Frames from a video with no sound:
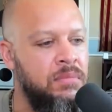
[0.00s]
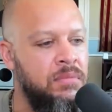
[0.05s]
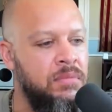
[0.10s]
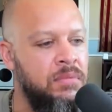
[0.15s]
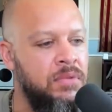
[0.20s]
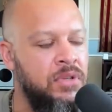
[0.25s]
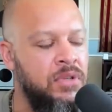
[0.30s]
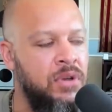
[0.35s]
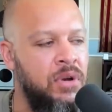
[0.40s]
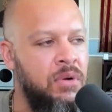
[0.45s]

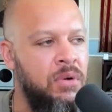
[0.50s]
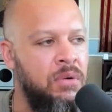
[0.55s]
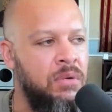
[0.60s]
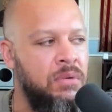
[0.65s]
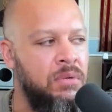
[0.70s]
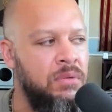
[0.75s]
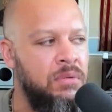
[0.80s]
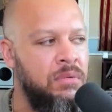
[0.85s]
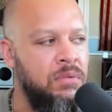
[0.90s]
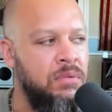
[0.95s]
you know
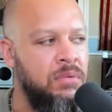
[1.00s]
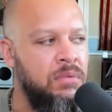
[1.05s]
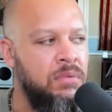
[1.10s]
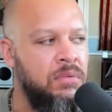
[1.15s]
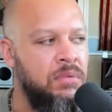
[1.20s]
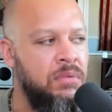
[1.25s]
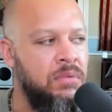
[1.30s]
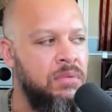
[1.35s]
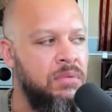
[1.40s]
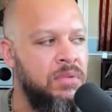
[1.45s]

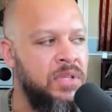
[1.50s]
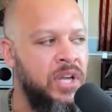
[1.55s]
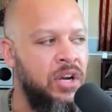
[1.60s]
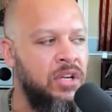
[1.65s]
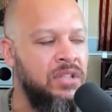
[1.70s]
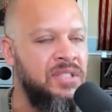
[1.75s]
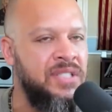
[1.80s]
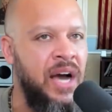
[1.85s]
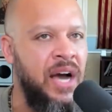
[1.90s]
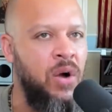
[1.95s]
that are
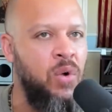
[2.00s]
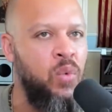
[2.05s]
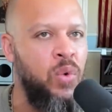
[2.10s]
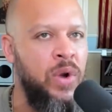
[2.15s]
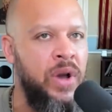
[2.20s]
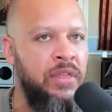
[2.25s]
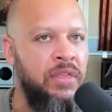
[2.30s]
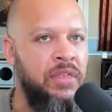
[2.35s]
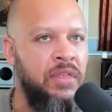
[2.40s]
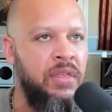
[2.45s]
dealt
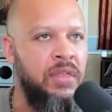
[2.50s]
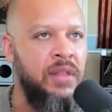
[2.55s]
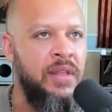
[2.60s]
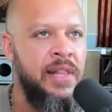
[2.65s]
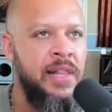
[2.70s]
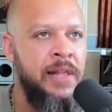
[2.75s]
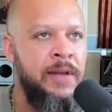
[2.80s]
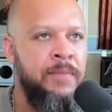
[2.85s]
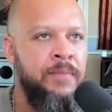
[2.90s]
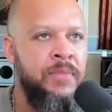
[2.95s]
with
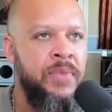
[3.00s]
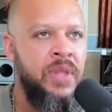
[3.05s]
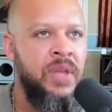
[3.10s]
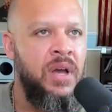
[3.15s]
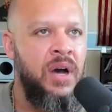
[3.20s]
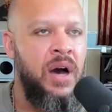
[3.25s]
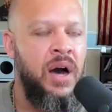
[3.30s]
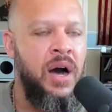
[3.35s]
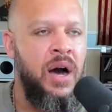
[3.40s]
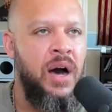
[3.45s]

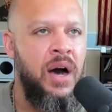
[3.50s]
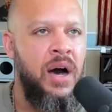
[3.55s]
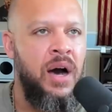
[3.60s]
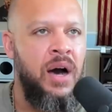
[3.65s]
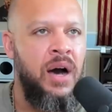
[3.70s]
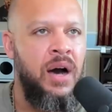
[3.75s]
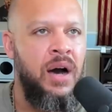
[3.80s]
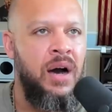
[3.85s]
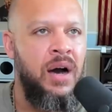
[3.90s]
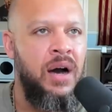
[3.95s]

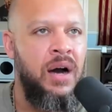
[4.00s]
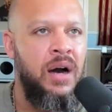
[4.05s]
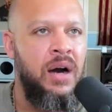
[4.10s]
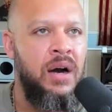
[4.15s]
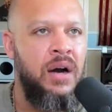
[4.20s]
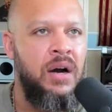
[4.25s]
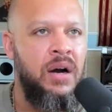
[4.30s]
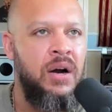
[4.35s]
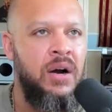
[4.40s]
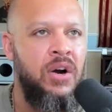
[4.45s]
uh
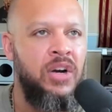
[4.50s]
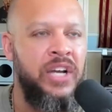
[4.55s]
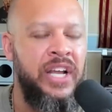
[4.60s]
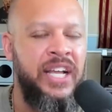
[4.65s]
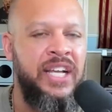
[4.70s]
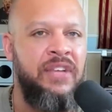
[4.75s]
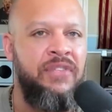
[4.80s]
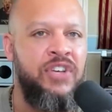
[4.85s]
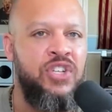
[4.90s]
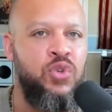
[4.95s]
on an
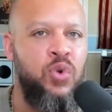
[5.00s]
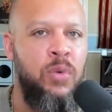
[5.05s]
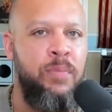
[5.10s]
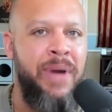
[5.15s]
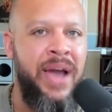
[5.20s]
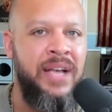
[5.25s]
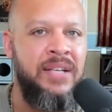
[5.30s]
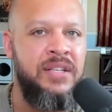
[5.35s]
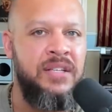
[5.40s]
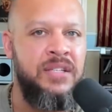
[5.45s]
individual
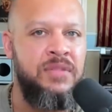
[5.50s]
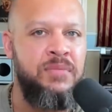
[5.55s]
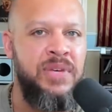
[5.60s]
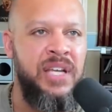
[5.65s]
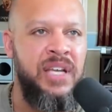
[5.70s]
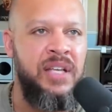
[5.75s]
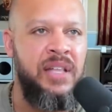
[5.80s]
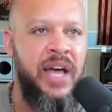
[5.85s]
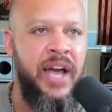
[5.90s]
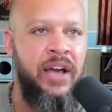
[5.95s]
basis,
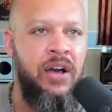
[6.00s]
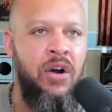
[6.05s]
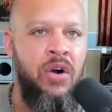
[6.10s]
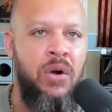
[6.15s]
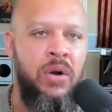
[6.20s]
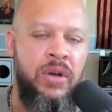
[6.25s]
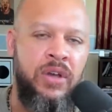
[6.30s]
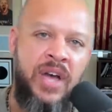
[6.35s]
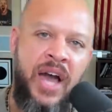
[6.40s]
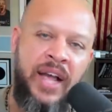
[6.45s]
meaning like,
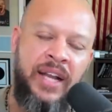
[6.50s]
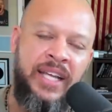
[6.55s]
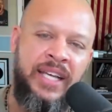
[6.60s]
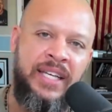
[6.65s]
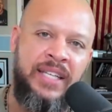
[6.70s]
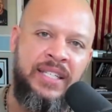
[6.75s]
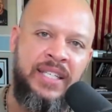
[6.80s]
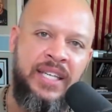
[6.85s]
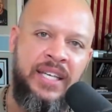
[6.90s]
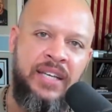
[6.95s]
oh, you got
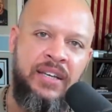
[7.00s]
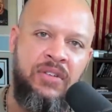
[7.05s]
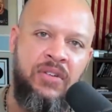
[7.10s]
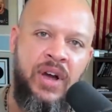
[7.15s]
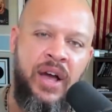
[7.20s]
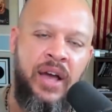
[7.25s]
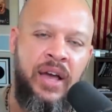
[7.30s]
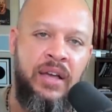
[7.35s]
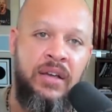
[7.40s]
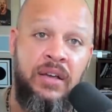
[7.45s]
ED,
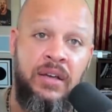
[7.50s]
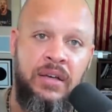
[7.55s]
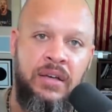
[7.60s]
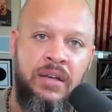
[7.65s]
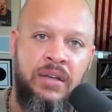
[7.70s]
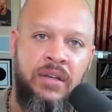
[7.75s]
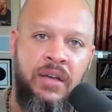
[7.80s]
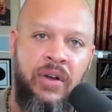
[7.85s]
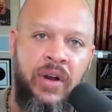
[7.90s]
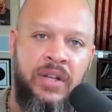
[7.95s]
right,
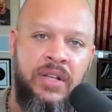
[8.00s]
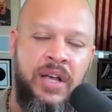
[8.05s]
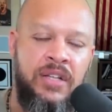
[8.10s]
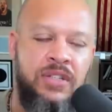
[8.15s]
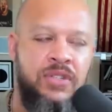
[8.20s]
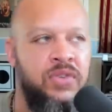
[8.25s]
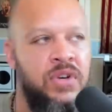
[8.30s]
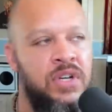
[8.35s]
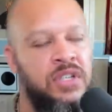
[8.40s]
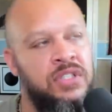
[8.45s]
erectile
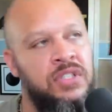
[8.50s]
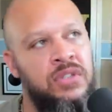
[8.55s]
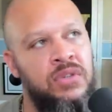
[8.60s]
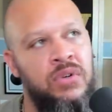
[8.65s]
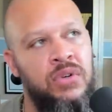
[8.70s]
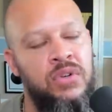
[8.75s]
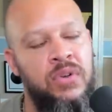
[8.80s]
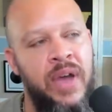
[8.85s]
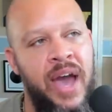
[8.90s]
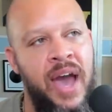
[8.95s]
dysfunction,
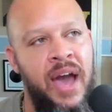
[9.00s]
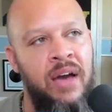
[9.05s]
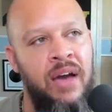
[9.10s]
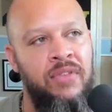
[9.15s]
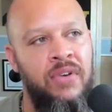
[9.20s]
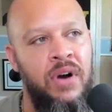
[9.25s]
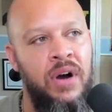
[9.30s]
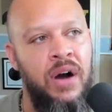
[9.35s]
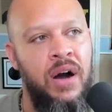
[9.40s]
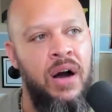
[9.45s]
or you
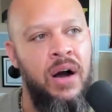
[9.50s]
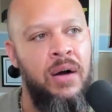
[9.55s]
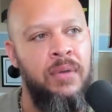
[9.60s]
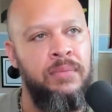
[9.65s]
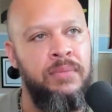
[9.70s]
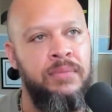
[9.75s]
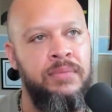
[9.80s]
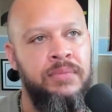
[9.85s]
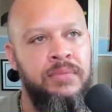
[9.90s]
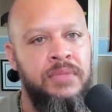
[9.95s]
have um,